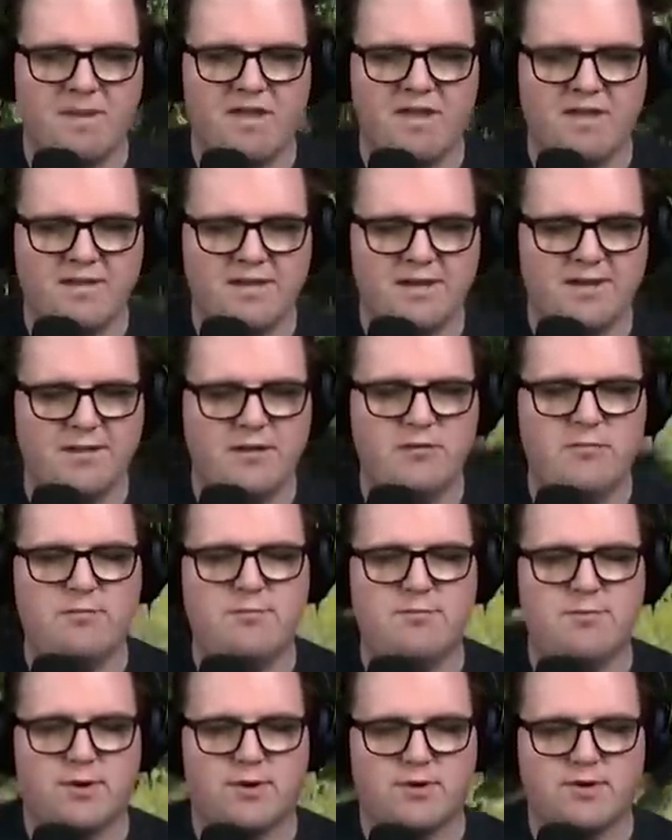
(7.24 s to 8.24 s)
Can you
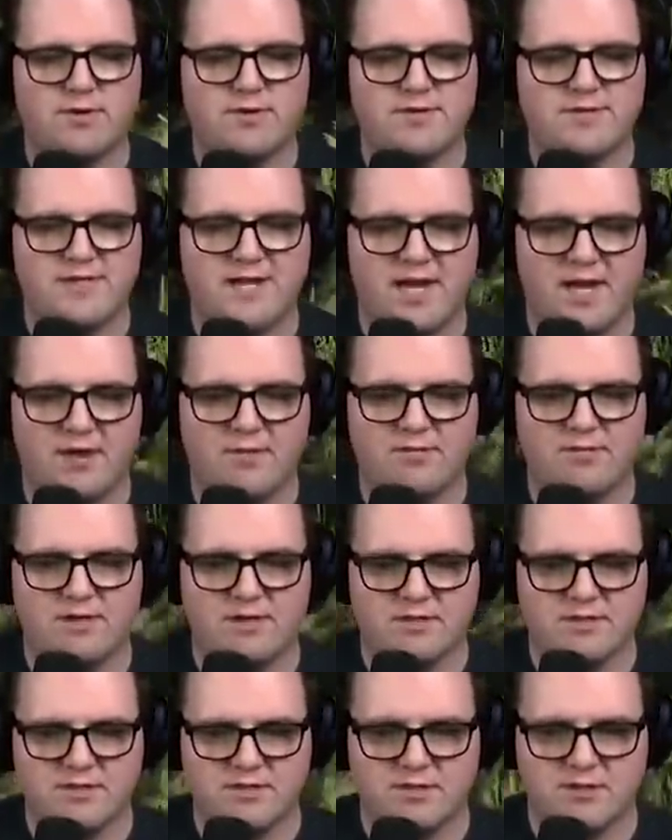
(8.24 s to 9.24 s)
burn down their
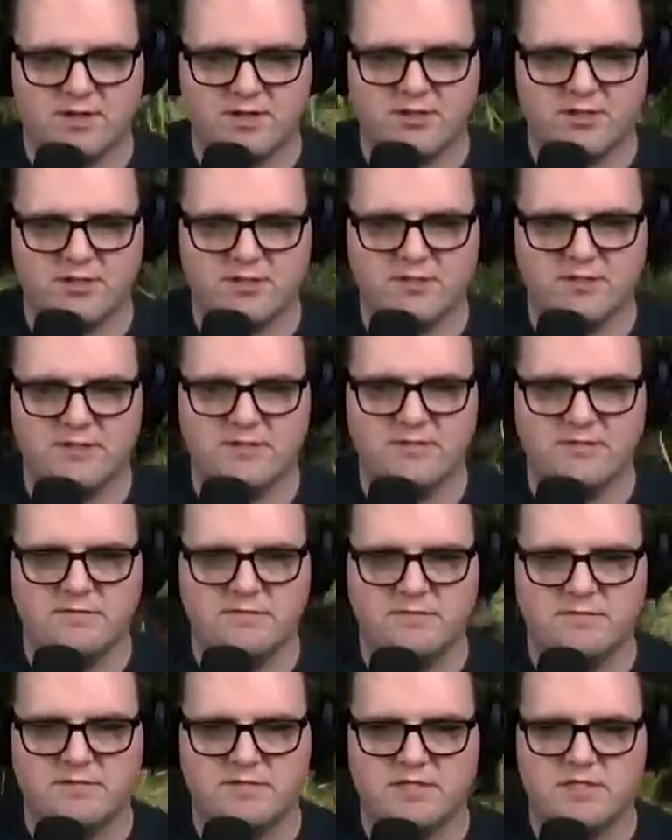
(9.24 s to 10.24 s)
structures?
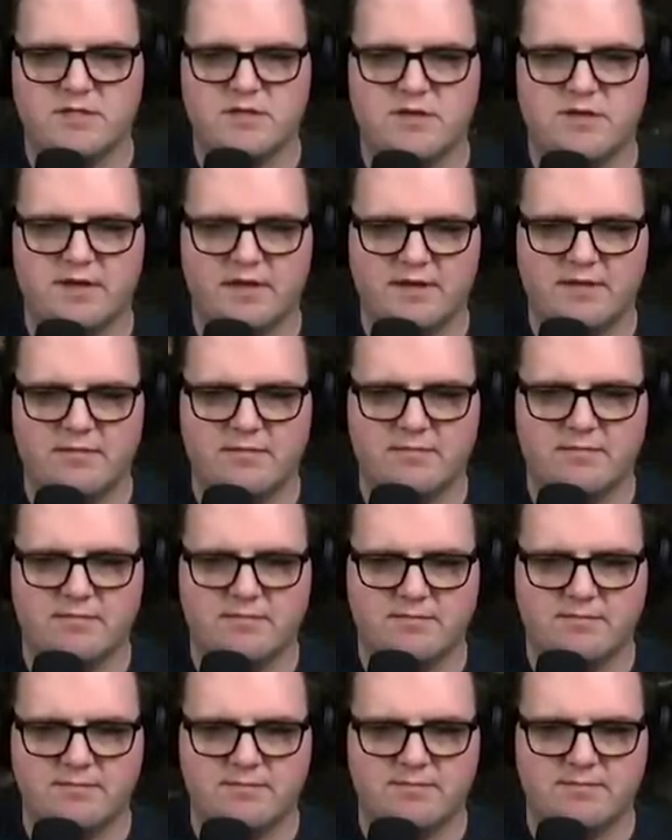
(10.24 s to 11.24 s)
Is this a thing?
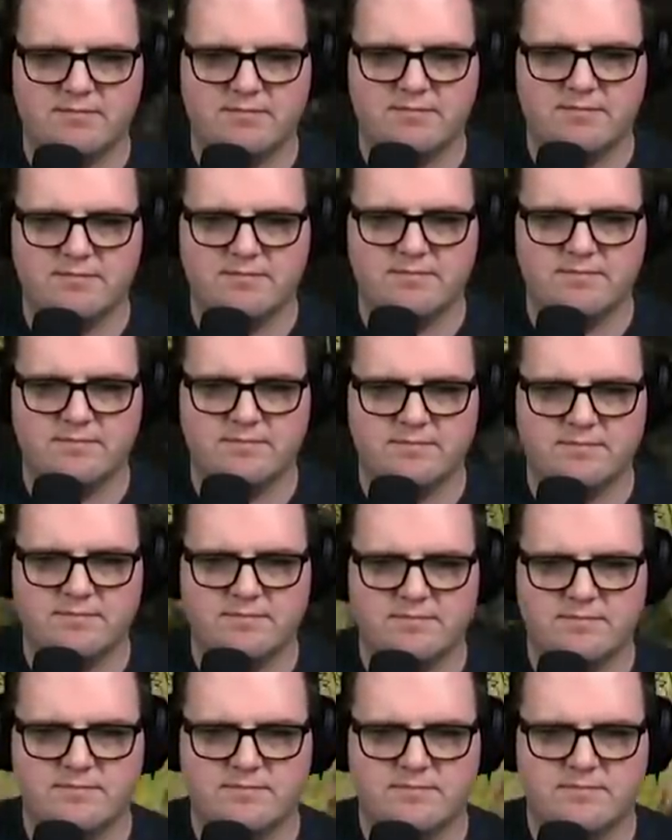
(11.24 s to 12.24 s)

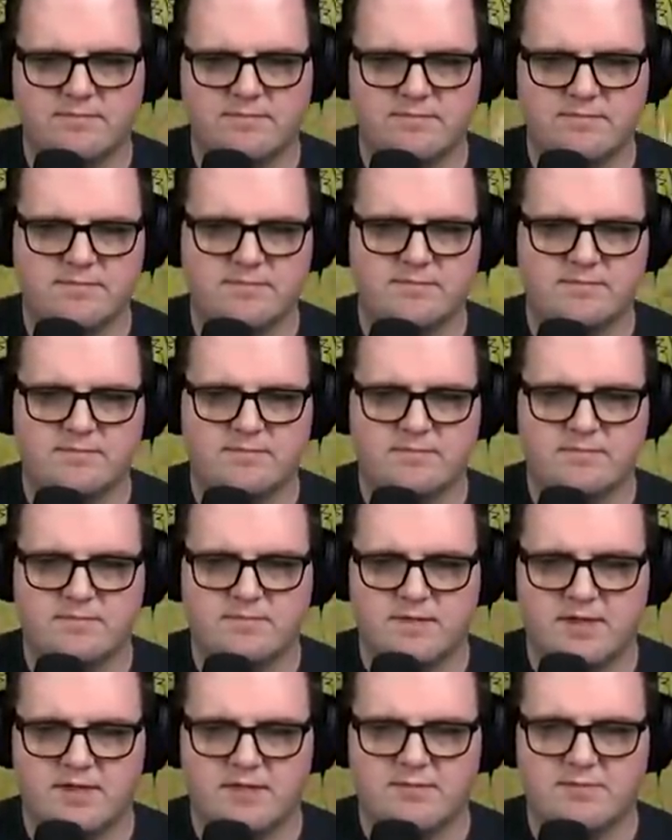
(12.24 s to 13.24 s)
Probably.
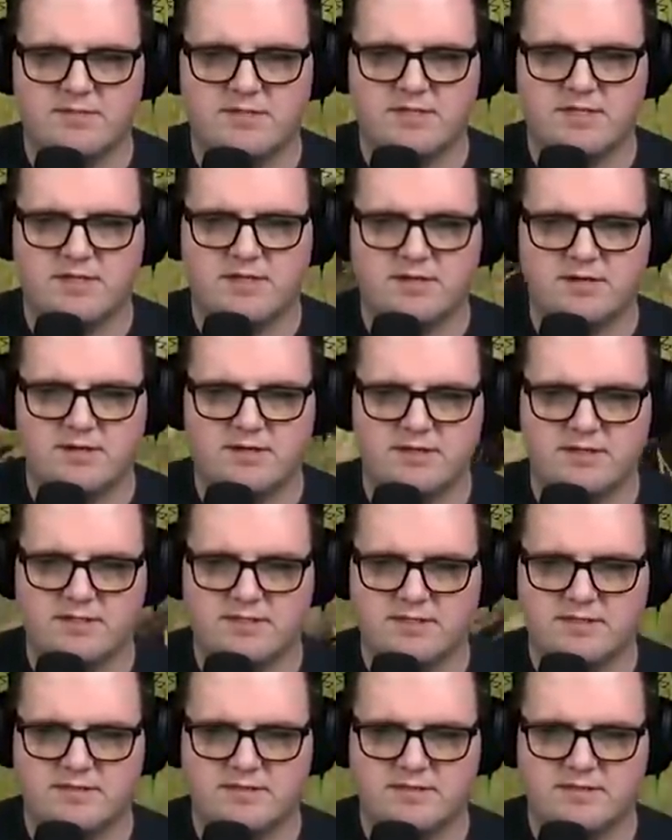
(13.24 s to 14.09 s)
Like, I'm just curious.